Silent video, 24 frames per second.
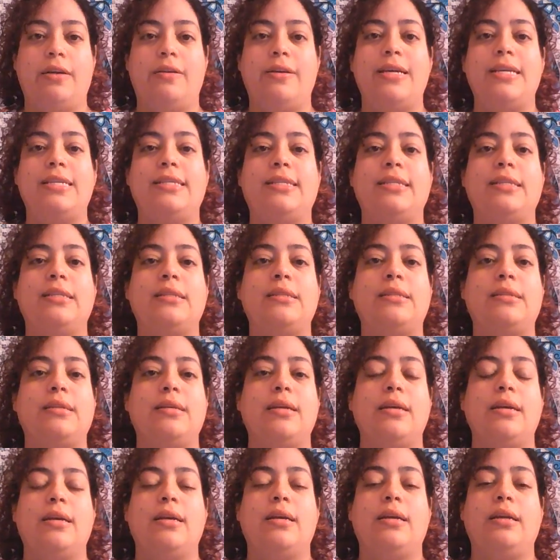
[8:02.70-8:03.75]
There isn't,
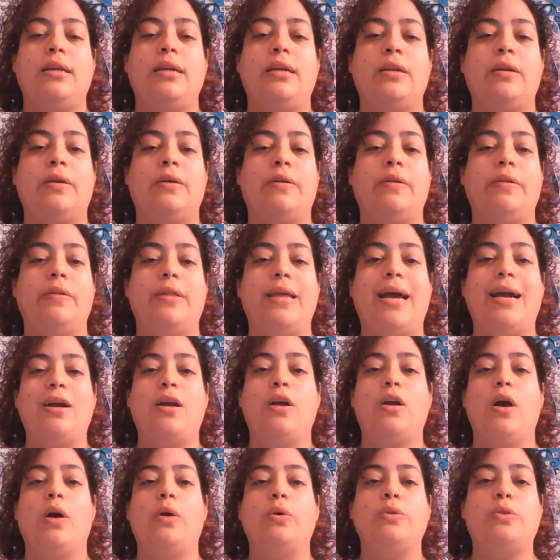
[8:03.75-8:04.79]
that
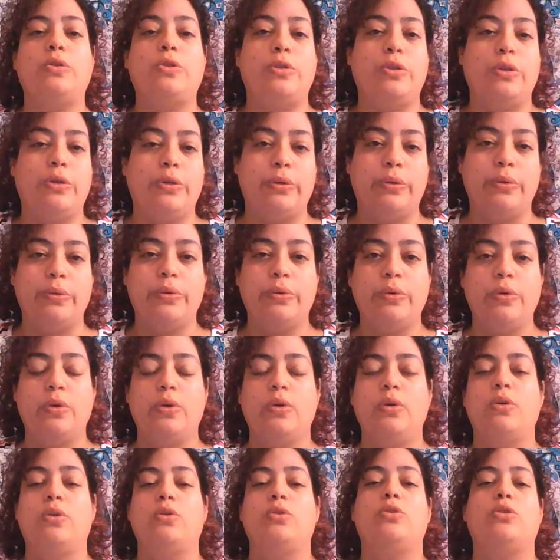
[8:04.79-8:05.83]
go-to
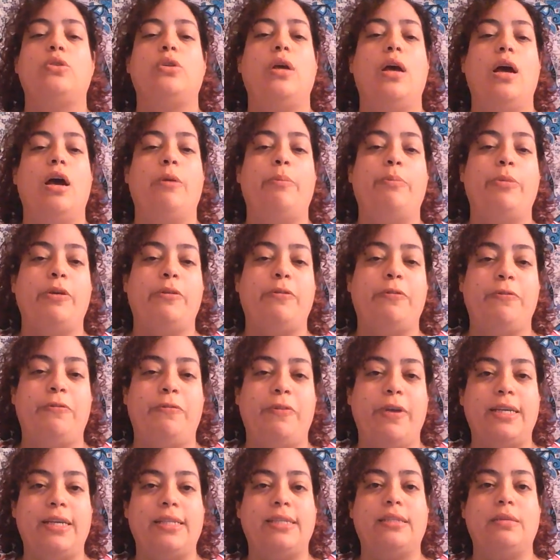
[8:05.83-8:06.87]
help you
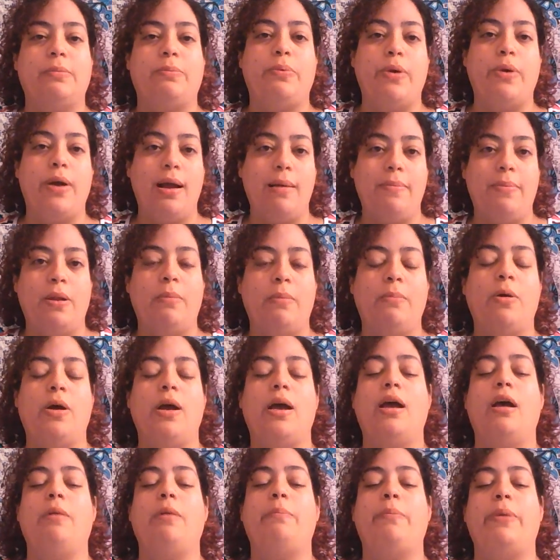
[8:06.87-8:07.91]
fix the problem or
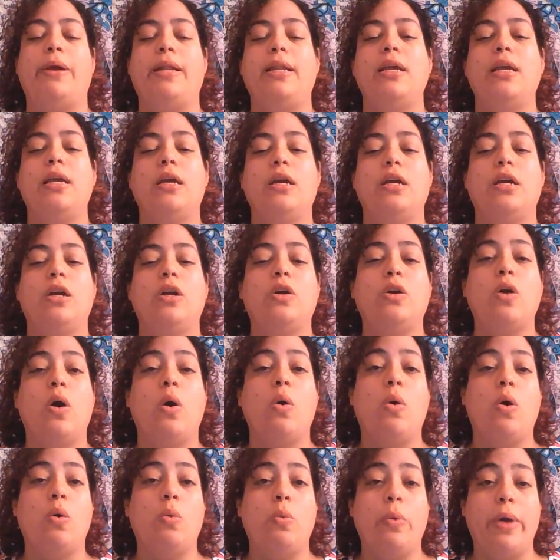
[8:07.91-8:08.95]
help it
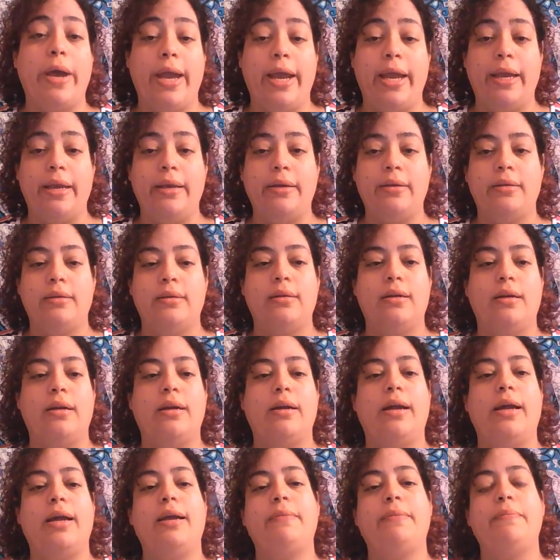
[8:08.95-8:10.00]
go away,
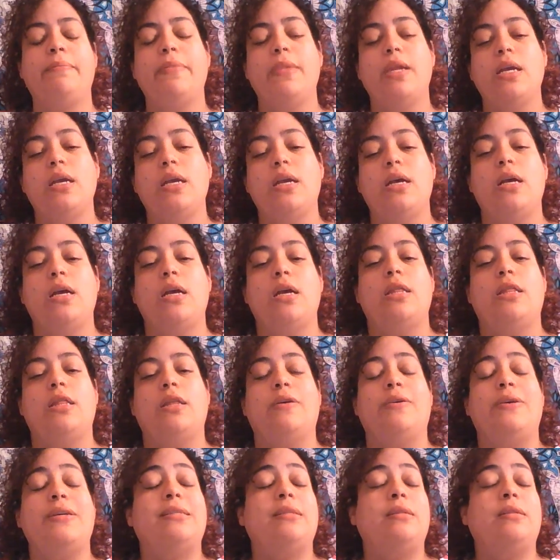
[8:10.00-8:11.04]
right?
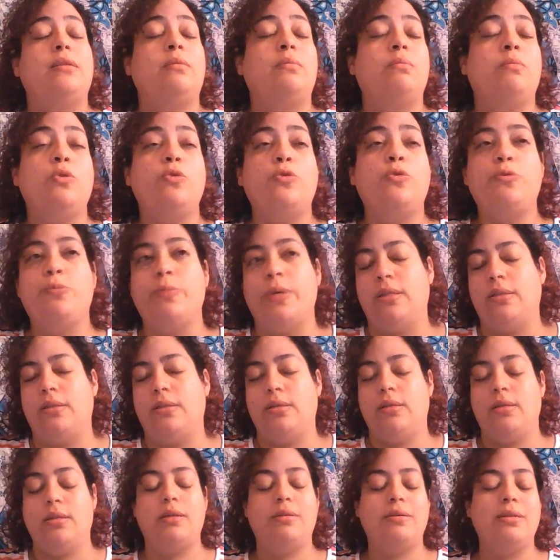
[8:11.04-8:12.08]
There is no
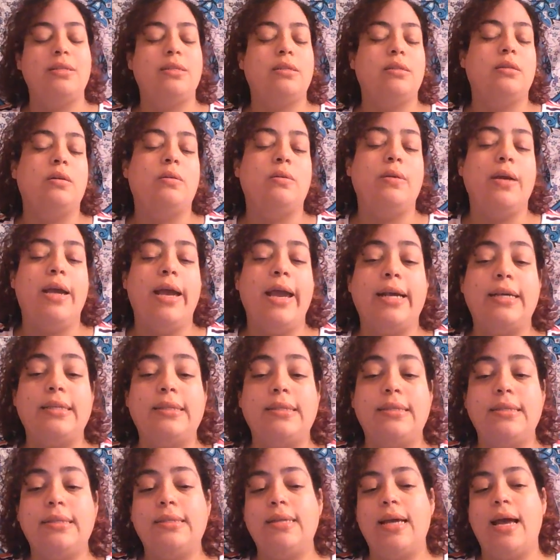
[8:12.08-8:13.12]
movement. There is no
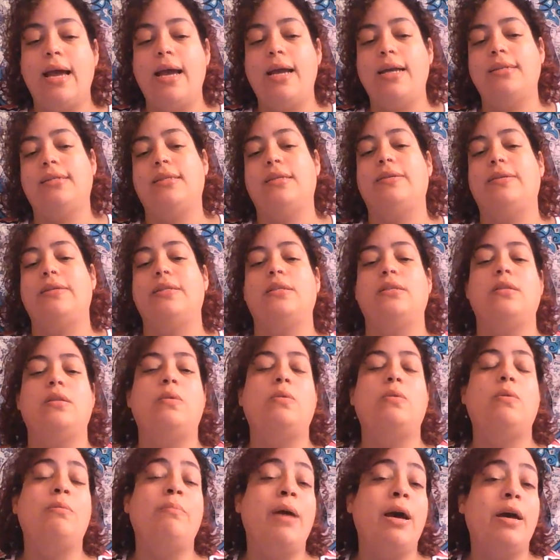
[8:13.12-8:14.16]
exercise. There is
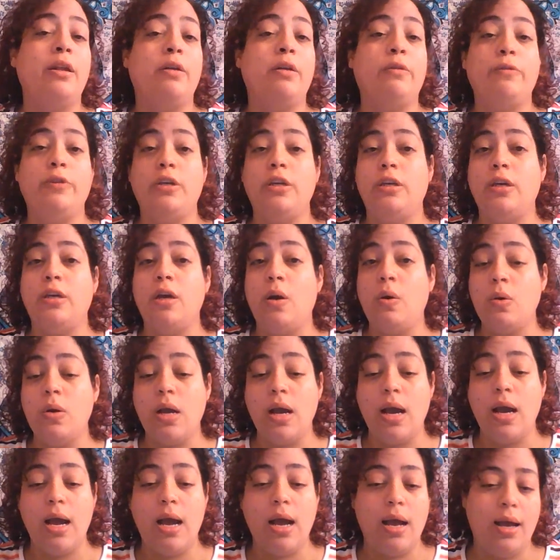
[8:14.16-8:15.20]
no amount of
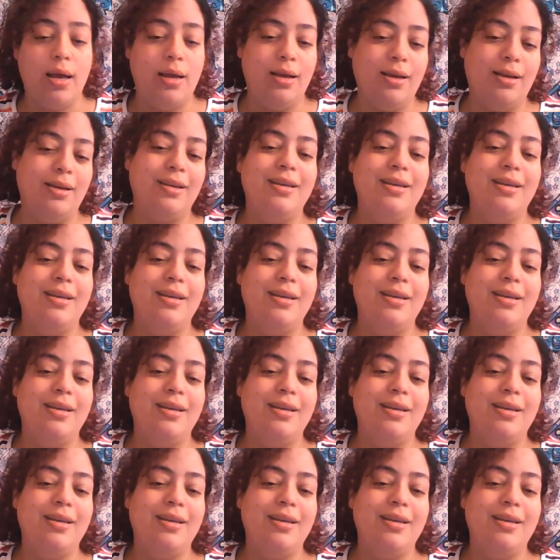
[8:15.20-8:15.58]
yoga